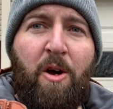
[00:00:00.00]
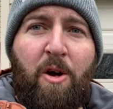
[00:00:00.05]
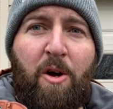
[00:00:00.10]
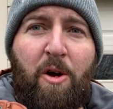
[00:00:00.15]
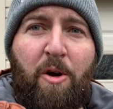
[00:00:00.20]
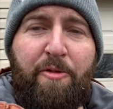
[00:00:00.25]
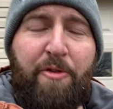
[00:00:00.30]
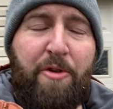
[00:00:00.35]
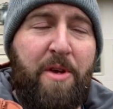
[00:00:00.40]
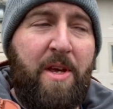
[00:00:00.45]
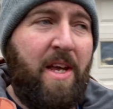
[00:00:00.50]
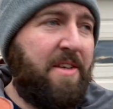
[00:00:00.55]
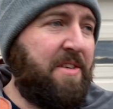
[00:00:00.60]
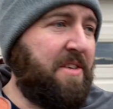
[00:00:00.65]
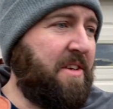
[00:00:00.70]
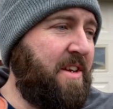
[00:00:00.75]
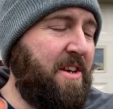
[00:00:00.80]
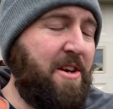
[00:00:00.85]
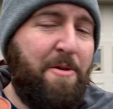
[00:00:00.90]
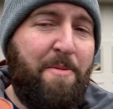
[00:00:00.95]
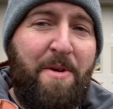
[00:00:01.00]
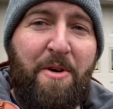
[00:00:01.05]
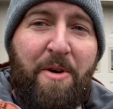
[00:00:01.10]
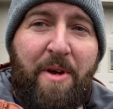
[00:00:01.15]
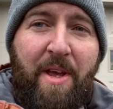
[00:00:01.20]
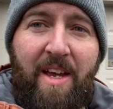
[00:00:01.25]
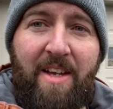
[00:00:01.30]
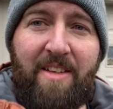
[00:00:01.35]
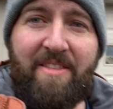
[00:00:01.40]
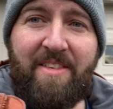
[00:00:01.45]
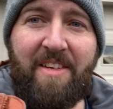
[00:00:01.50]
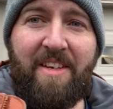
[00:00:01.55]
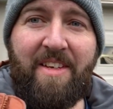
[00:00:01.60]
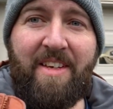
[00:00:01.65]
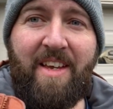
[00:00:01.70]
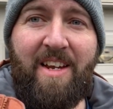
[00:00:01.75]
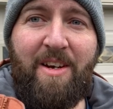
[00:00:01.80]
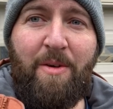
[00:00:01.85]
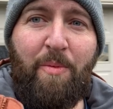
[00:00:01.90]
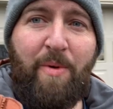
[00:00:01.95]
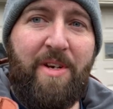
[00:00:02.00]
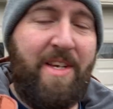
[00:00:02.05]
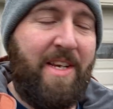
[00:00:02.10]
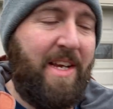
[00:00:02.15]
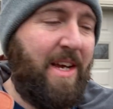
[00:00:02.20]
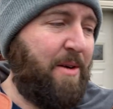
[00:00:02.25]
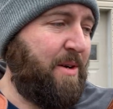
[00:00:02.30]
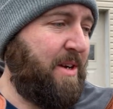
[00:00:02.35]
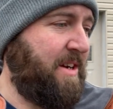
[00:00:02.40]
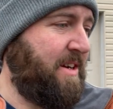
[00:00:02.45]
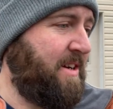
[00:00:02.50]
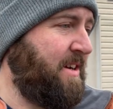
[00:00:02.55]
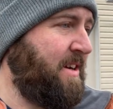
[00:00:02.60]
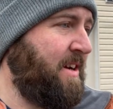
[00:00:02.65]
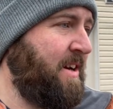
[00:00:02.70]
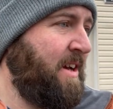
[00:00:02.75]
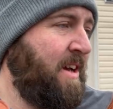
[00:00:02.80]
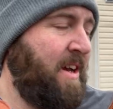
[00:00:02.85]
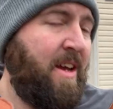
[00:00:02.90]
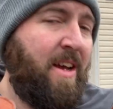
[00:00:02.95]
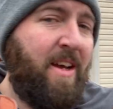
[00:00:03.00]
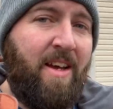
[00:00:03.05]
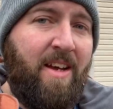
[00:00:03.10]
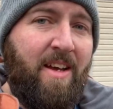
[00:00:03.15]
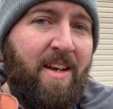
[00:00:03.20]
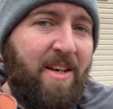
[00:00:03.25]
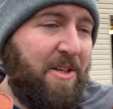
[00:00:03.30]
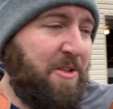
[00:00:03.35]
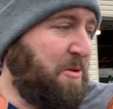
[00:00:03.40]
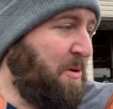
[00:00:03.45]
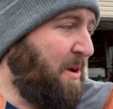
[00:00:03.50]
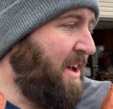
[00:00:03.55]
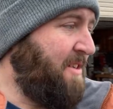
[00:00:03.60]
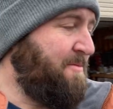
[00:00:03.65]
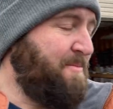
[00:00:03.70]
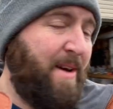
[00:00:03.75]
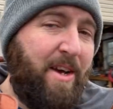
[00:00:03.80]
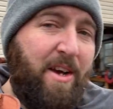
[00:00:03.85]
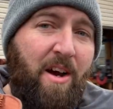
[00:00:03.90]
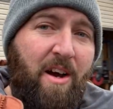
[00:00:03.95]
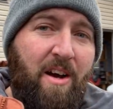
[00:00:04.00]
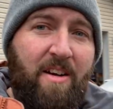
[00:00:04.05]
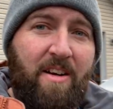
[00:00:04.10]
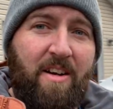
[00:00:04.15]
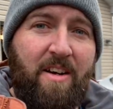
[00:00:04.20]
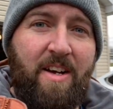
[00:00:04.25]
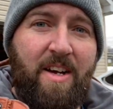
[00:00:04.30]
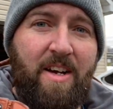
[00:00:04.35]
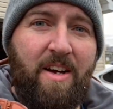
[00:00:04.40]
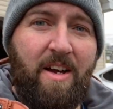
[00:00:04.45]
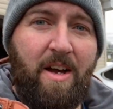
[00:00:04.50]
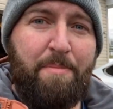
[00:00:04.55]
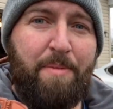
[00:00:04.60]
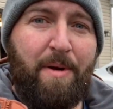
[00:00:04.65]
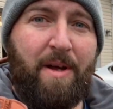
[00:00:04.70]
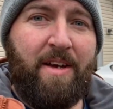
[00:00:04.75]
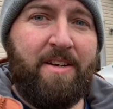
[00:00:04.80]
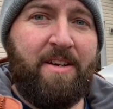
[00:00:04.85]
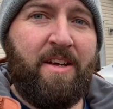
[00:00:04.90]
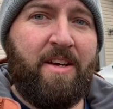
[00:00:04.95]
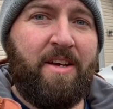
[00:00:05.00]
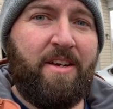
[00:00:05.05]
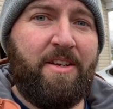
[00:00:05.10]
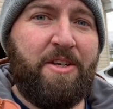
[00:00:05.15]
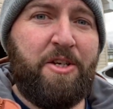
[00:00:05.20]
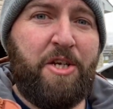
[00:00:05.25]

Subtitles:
Hopefully you guys can hear me okay. It's kind of windy out here. So I have my car up on a